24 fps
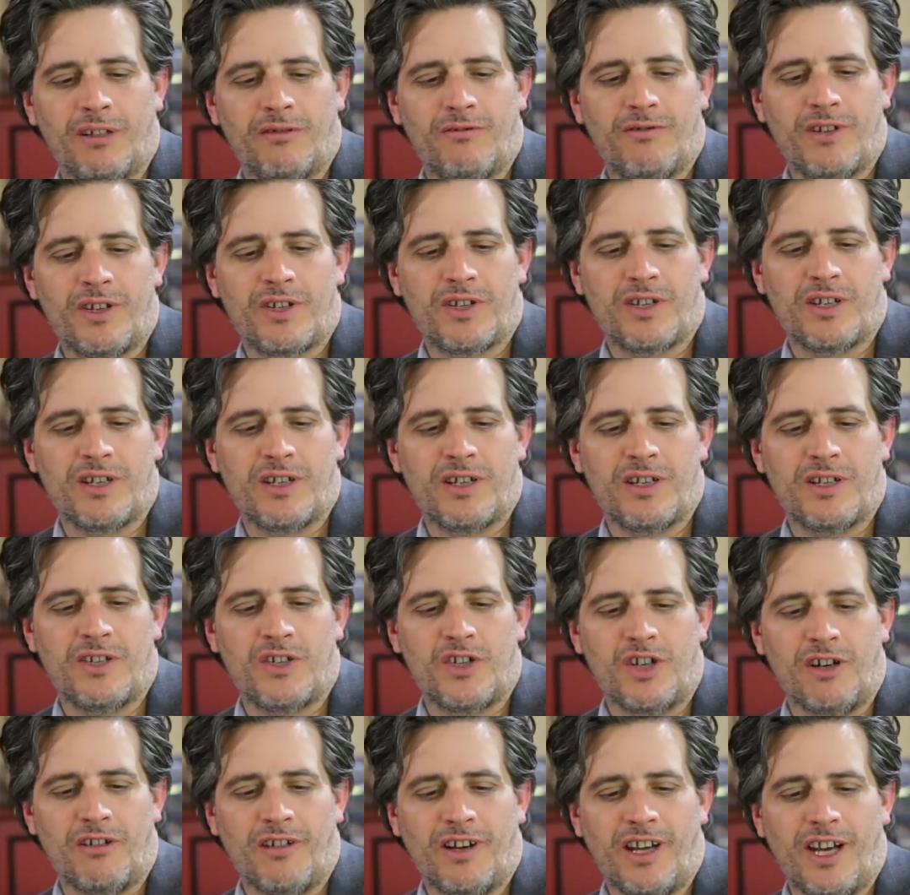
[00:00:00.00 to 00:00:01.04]
Larissa,
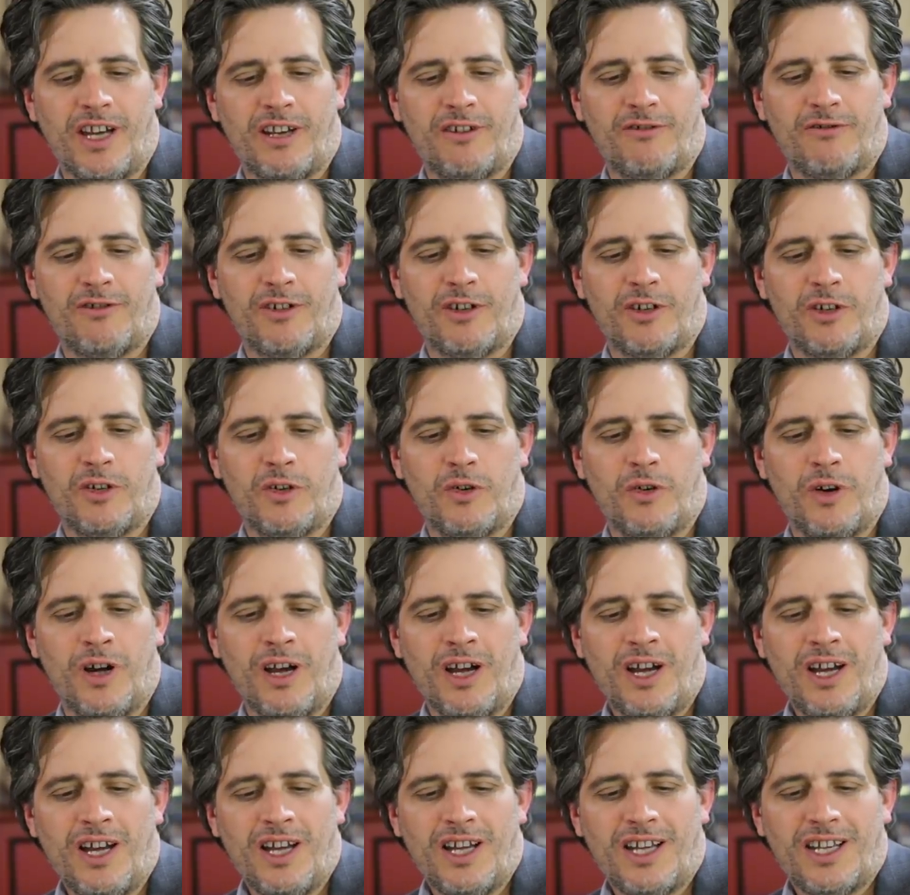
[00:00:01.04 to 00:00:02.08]
Jerry Andrew,
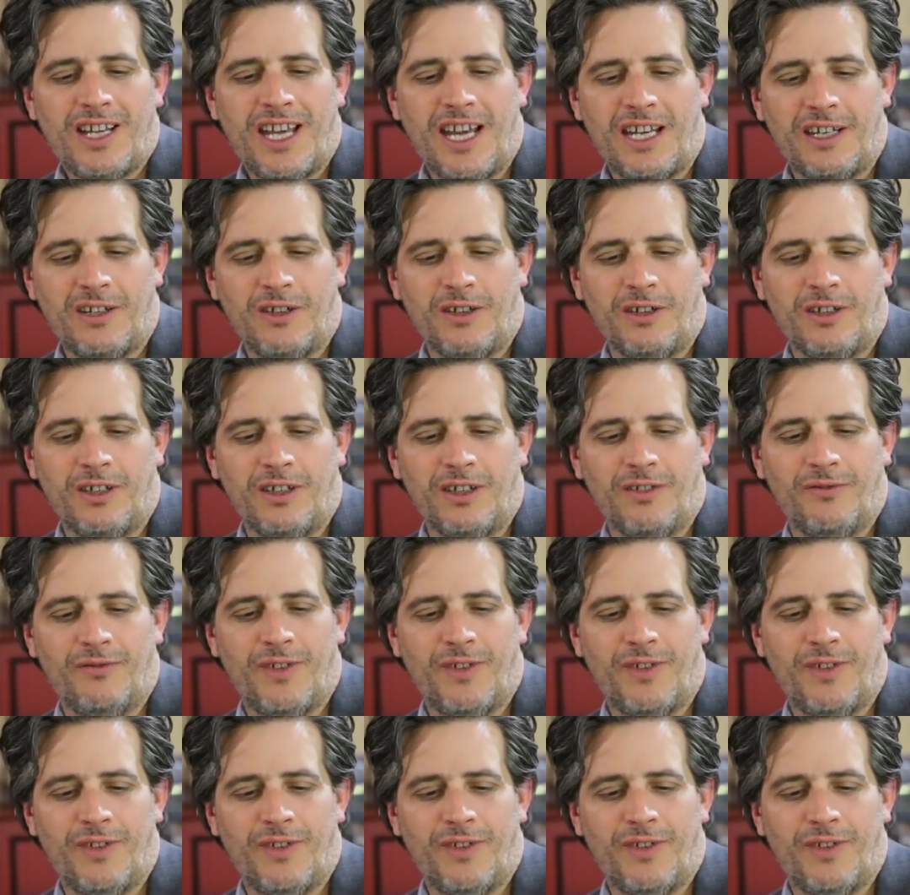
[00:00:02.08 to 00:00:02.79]
Kendall,